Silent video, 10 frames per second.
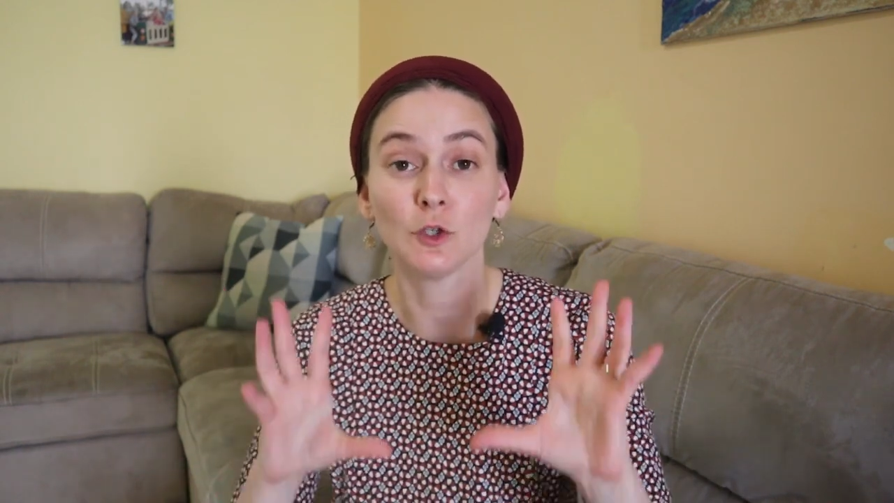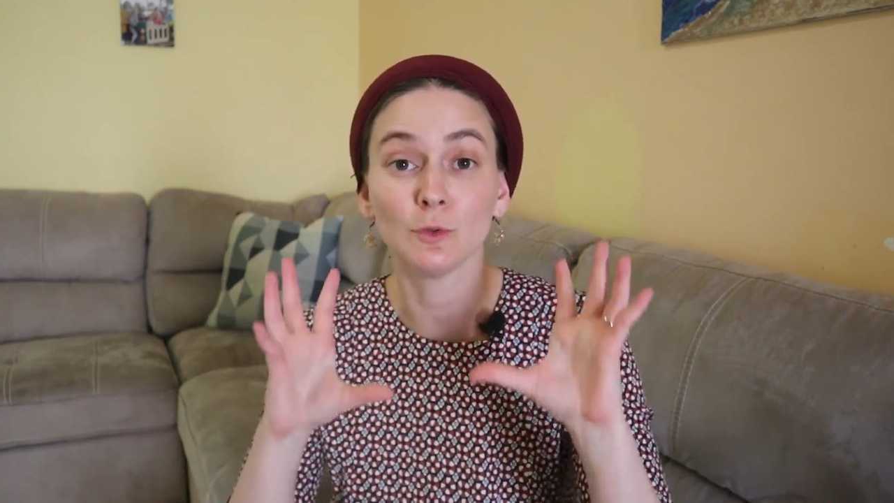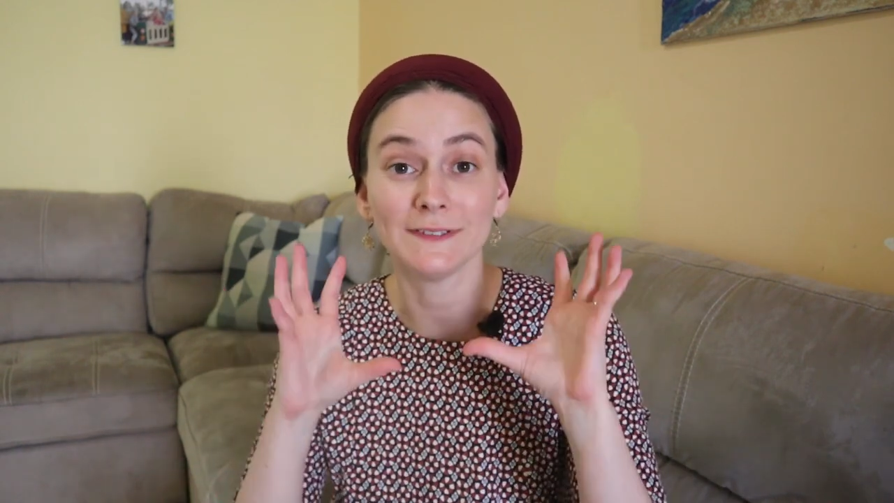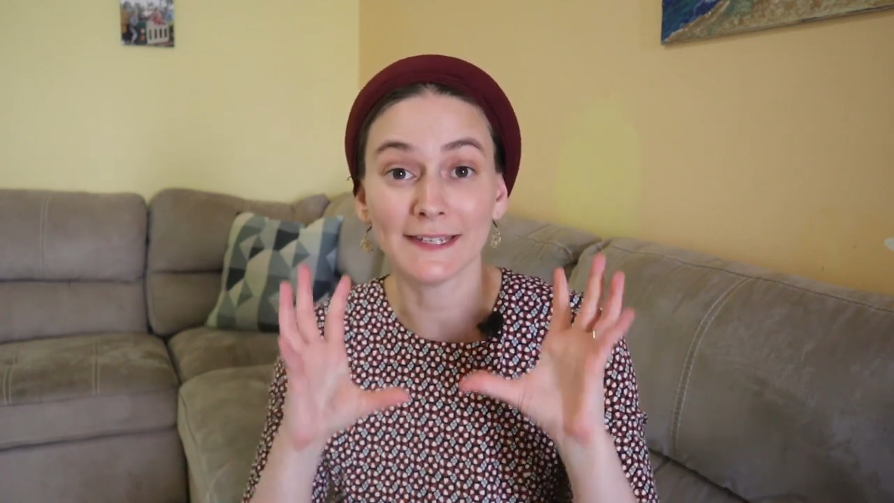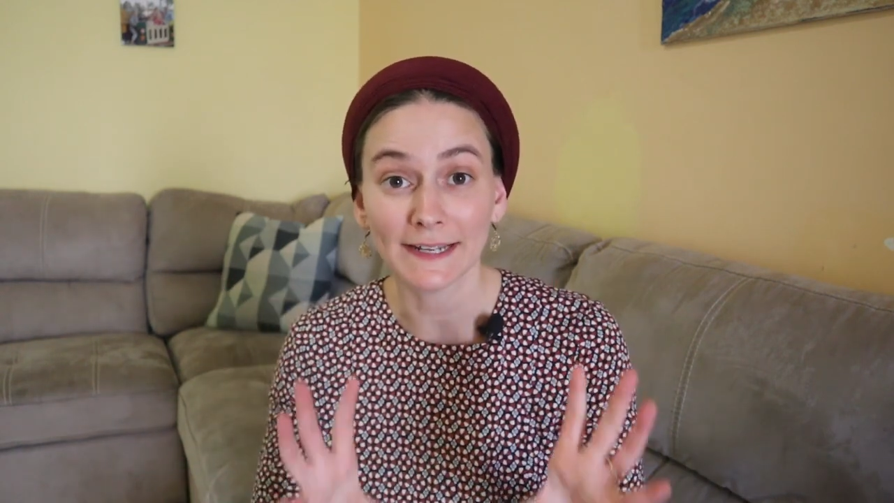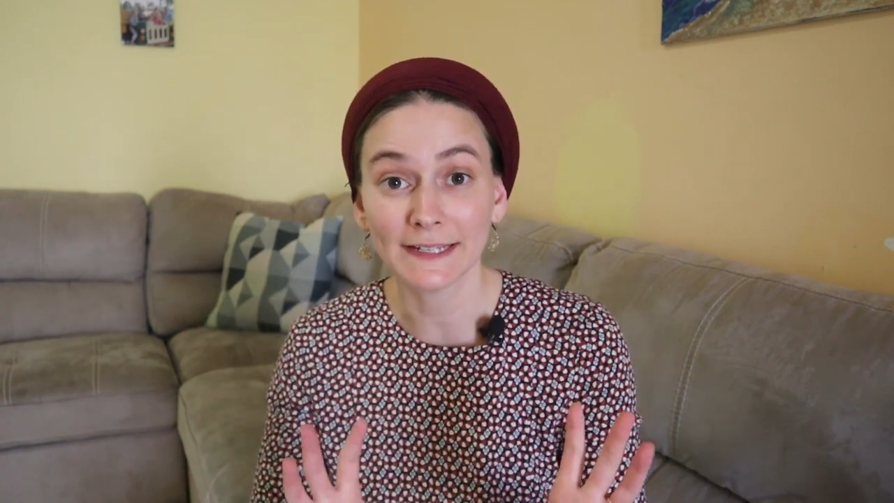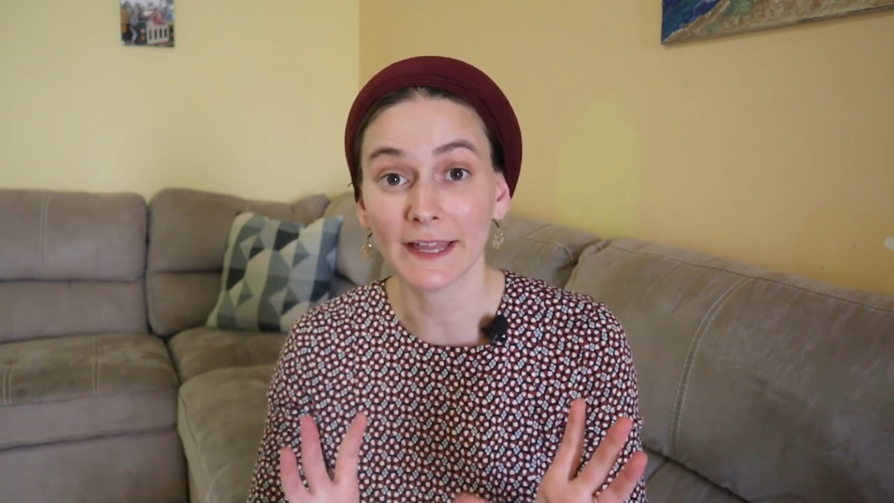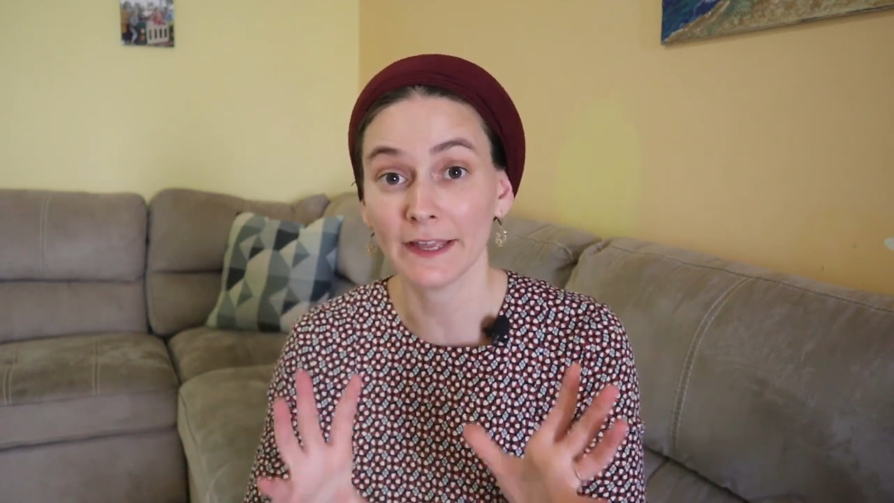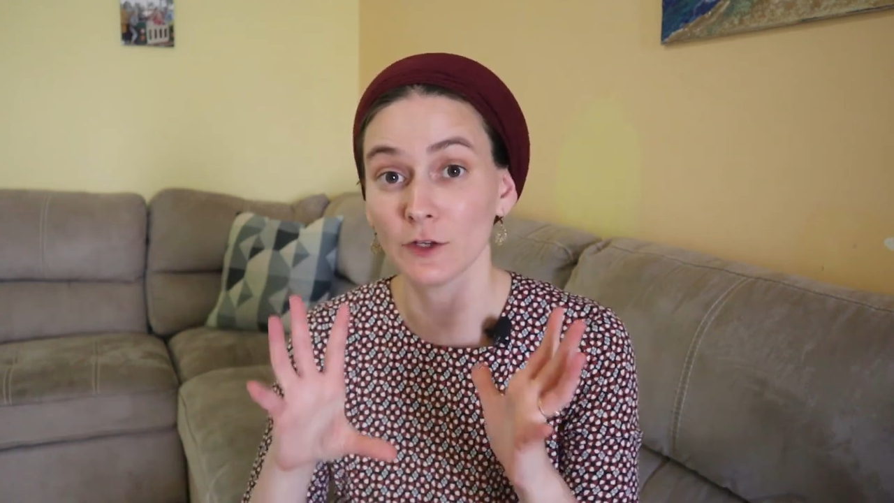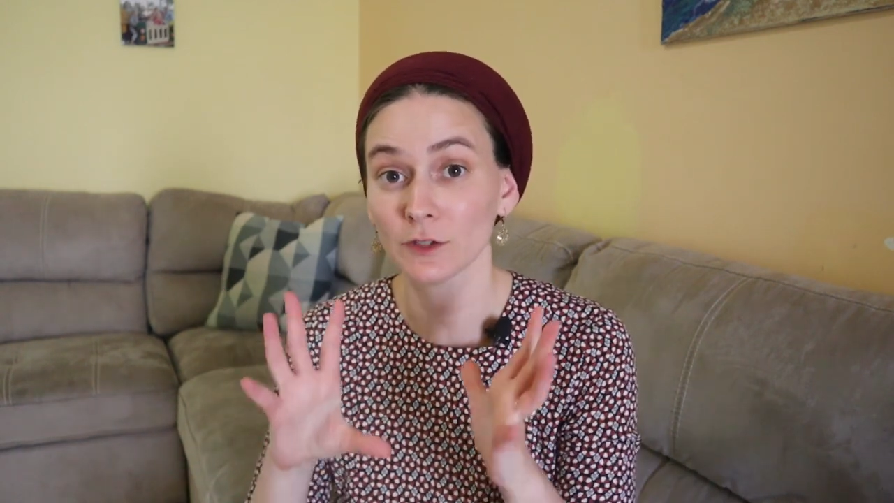you
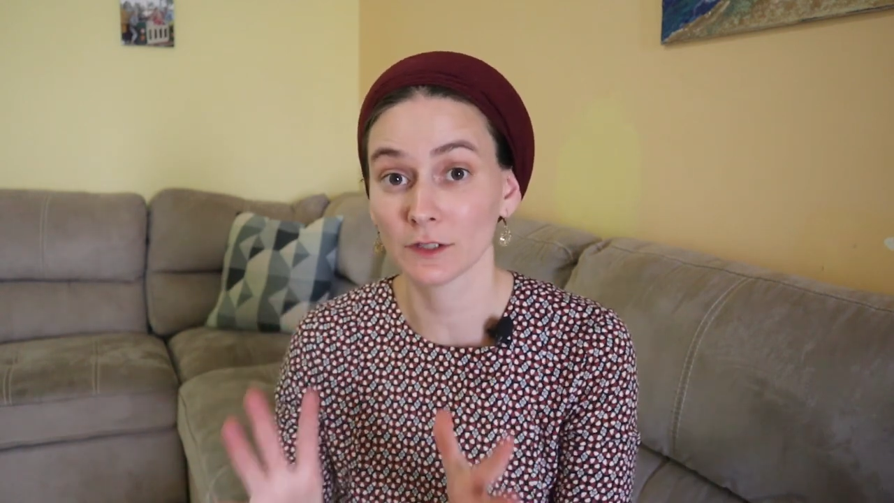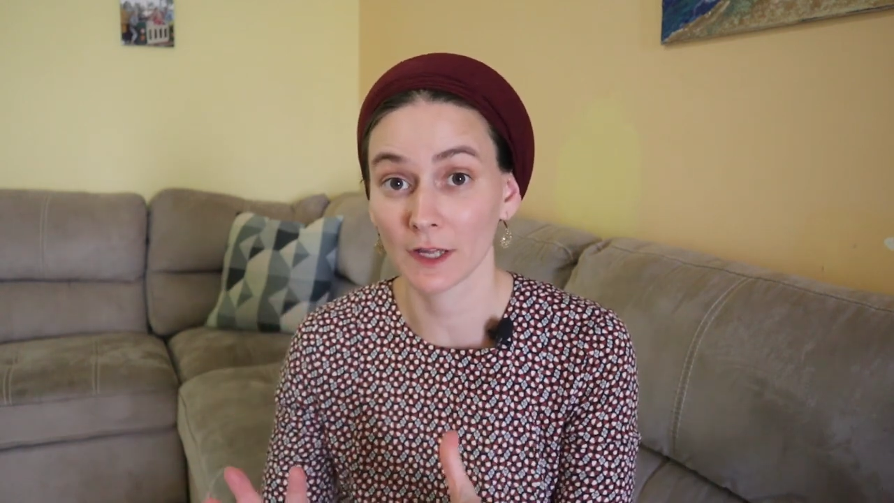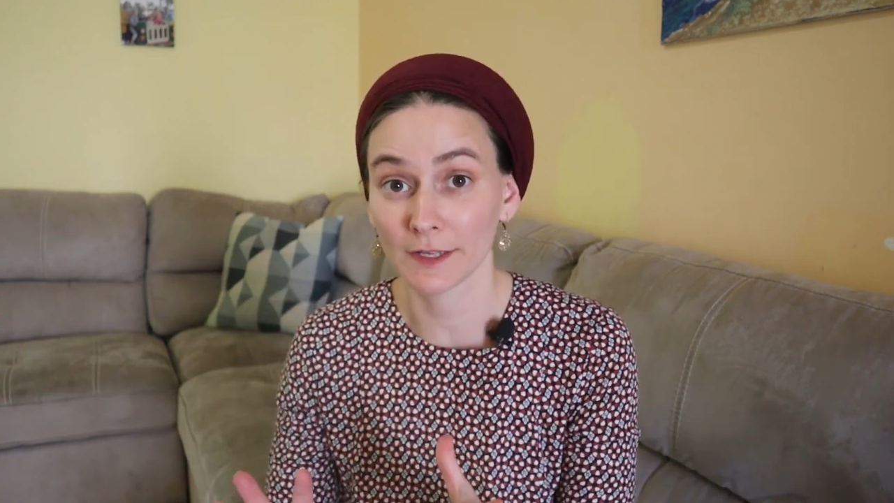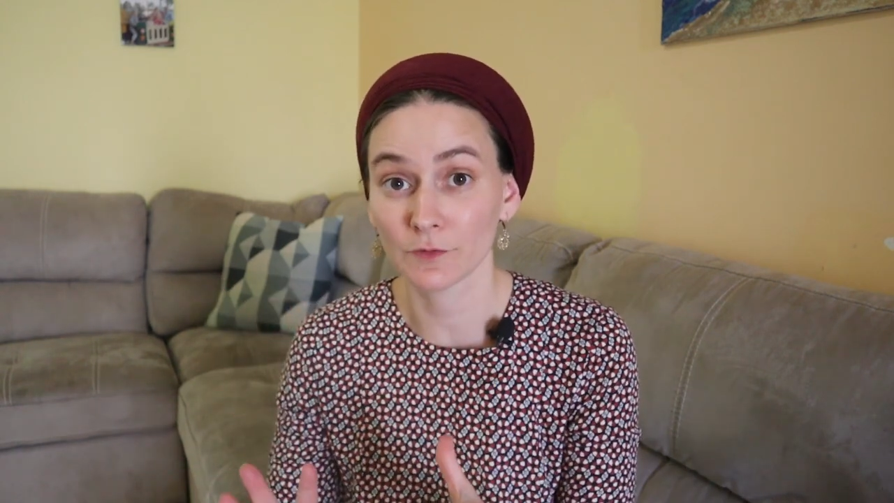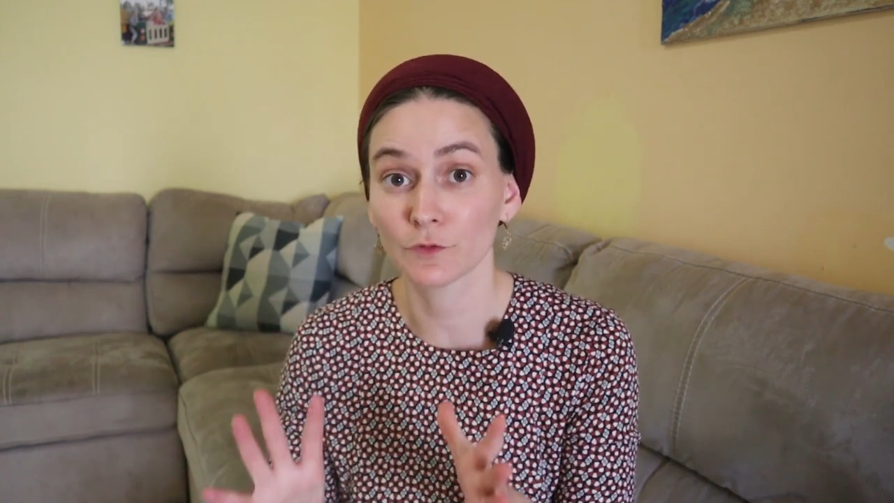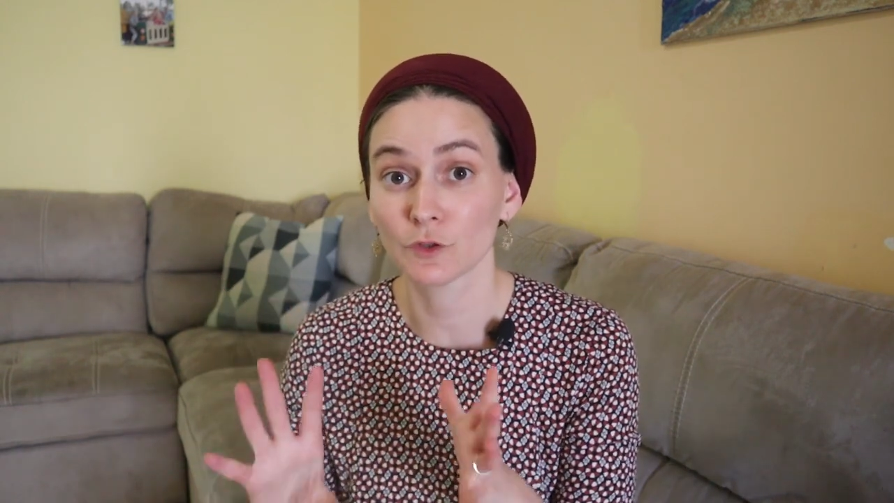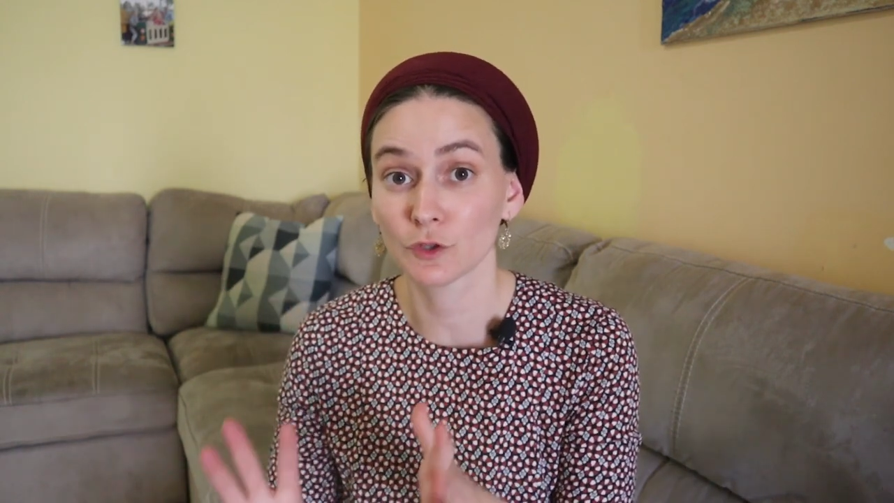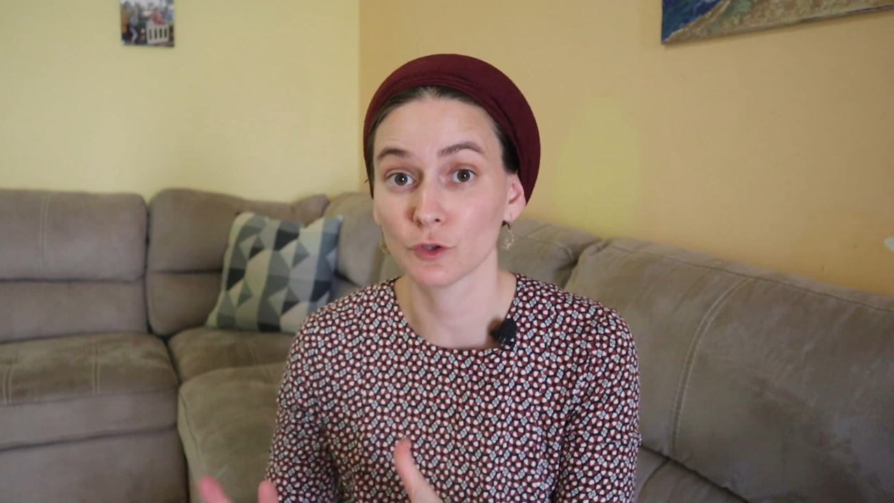dedicate your life